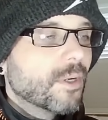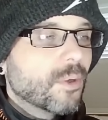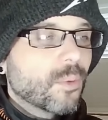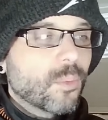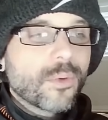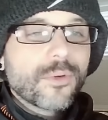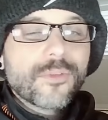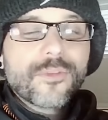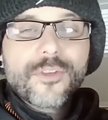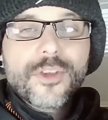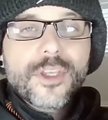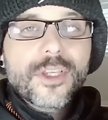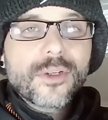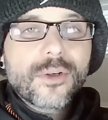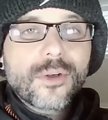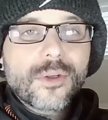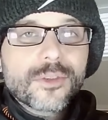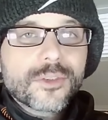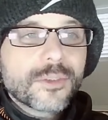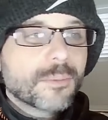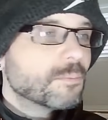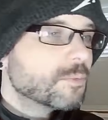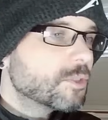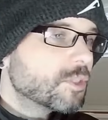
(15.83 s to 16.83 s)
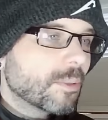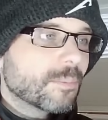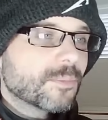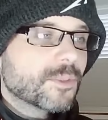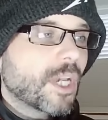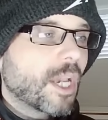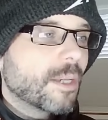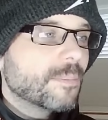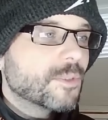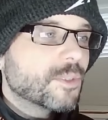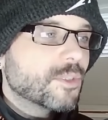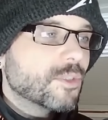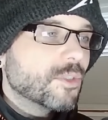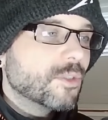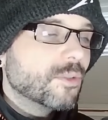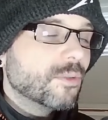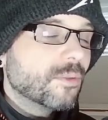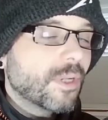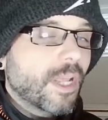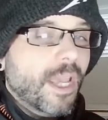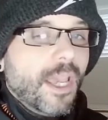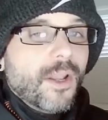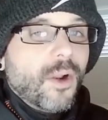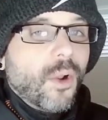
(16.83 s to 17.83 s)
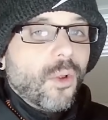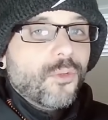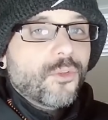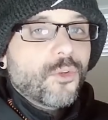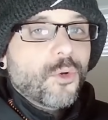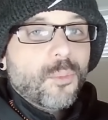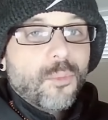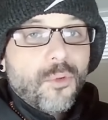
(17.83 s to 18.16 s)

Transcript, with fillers: revealed sometime soon and also